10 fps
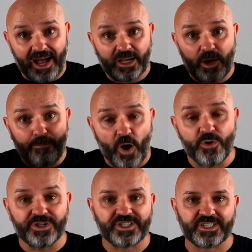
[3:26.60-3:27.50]

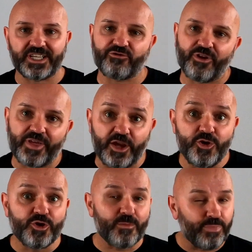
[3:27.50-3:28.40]
components, etc., that you
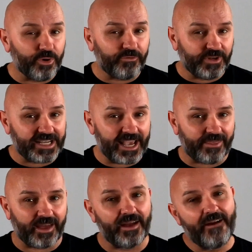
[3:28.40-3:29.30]
can put
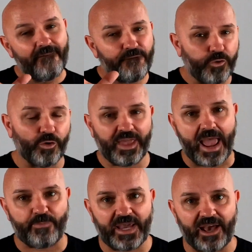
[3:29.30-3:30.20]
together for the
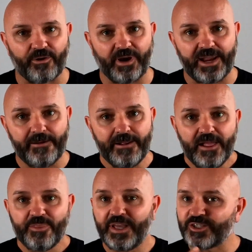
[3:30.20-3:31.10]
app gallery.
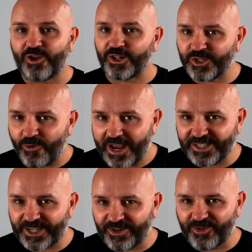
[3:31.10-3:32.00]
There's lots of ways
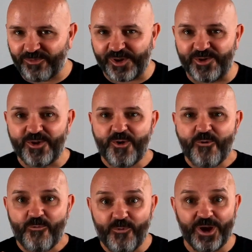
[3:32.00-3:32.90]
to contribute
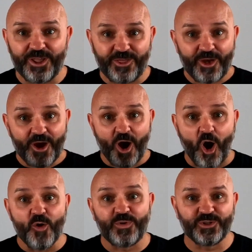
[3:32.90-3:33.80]
with
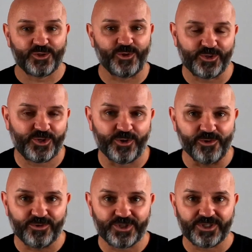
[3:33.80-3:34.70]
open source
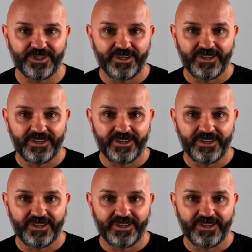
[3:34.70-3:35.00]
tools.